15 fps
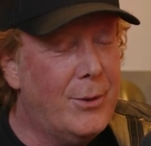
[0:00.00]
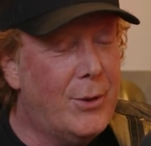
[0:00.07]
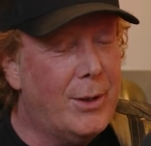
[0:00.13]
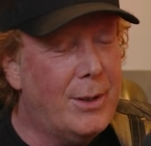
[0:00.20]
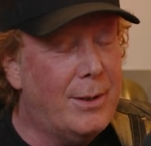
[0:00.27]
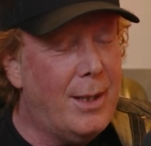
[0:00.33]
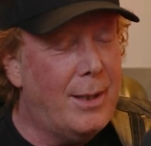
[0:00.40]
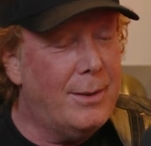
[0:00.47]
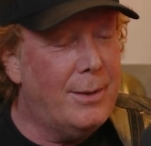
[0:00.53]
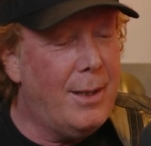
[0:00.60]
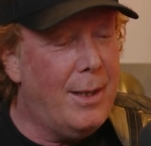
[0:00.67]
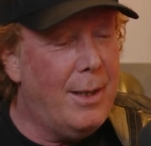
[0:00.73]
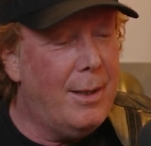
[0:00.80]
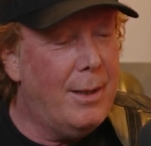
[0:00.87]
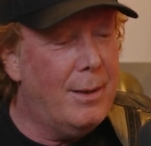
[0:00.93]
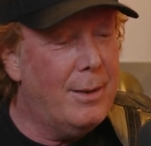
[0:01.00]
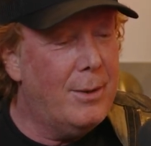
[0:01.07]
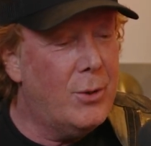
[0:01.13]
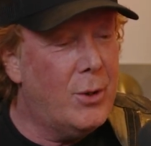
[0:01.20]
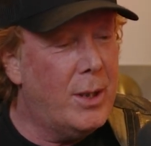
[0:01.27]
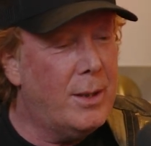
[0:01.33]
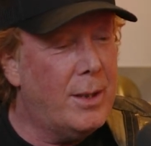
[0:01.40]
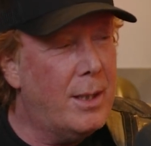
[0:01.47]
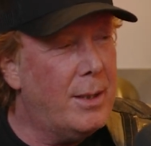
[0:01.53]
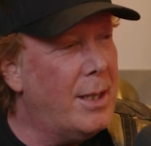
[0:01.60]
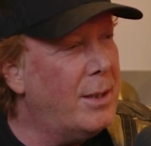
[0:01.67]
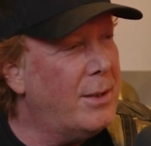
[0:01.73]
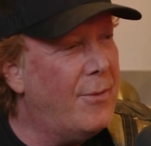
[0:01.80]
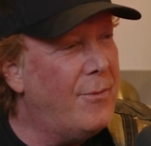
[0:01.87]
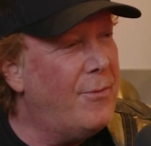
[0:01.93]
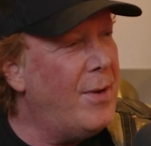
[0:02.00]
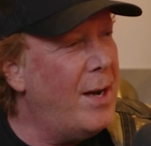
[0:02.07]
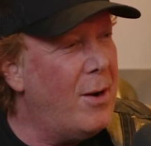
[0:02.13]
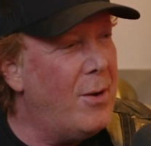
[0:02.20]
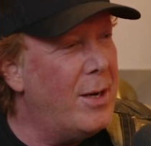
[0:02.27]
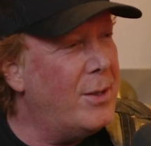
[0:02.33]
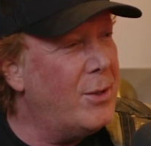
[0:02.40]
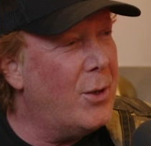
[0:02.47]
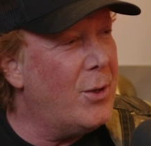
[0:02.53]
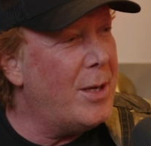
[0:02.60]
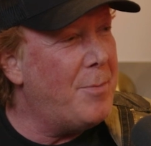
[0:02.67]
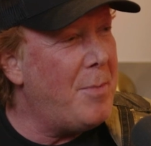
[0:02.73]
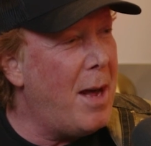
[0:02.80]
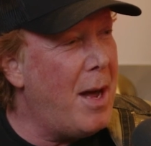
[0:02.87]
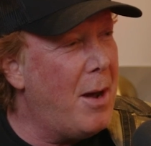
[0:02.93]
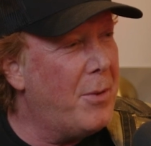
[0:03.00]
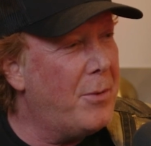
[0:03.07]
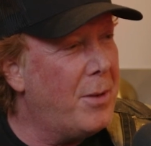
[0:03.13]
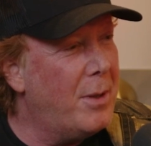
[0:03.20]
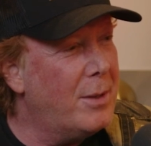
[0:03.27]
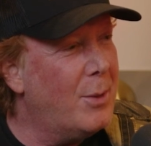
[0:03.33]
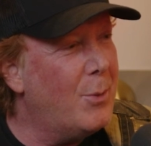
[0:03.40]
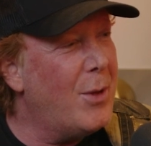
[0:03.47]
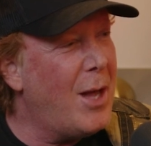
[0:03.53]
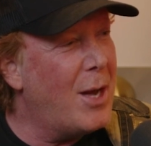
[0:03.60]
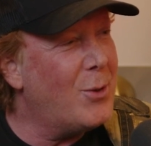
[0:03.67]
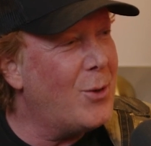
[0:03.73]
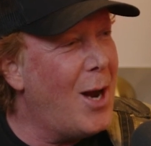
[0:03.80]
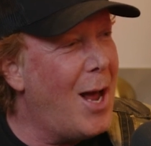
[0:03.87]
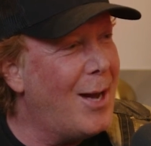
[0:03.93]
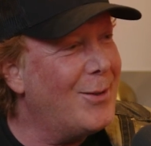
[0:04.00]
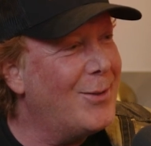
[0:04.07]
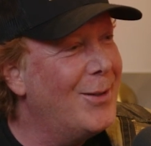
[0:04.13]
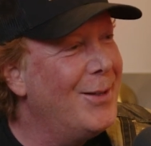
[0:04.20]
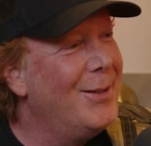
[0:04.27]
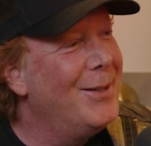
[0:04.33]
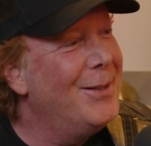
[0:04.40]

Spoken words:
she says he has a very dirty mouth. And I said, well, that tracks.